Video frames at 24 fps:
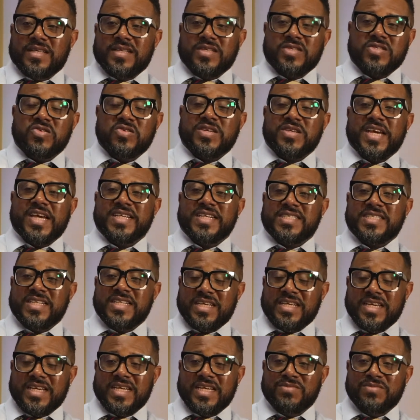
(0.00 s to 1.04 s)
You know, there's no
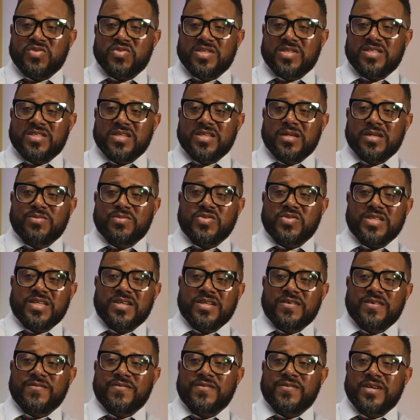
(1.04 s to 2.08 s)
guessing games in
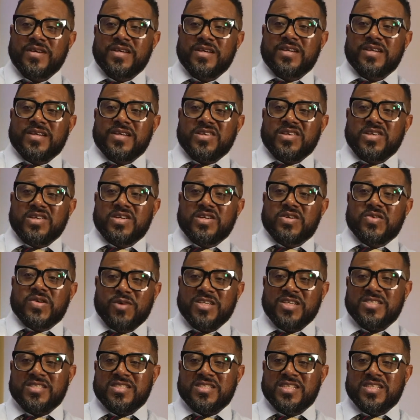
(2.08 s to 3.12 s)
terms of
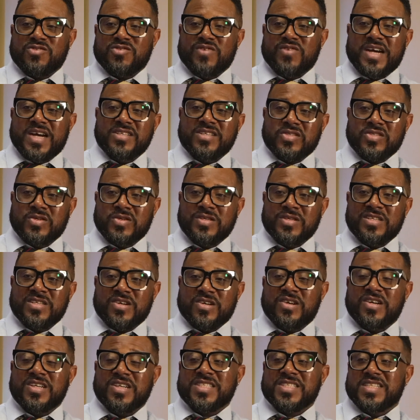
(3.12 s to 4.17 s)
how much this ride is going
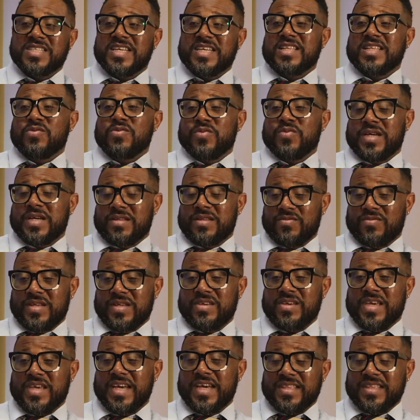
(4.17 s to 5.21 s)
to cost, and then
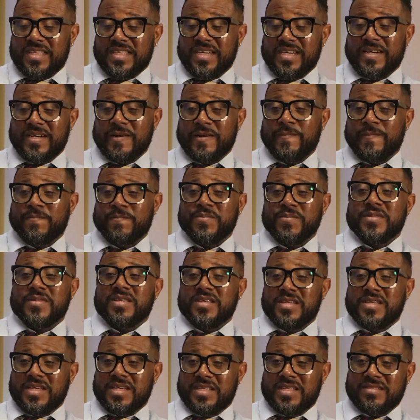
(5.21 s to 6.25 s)
when you get there,
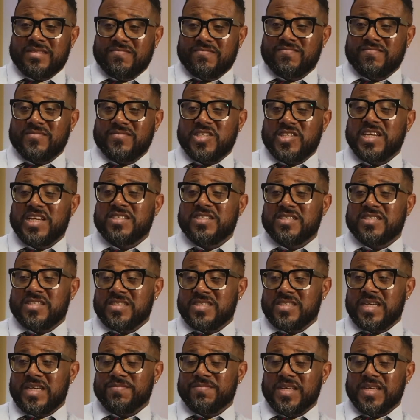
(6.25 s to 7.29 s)
it
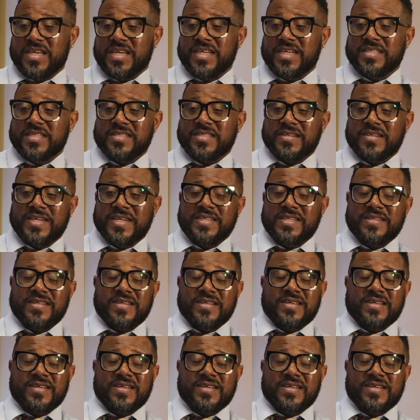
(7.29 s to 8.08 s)
changes to something else,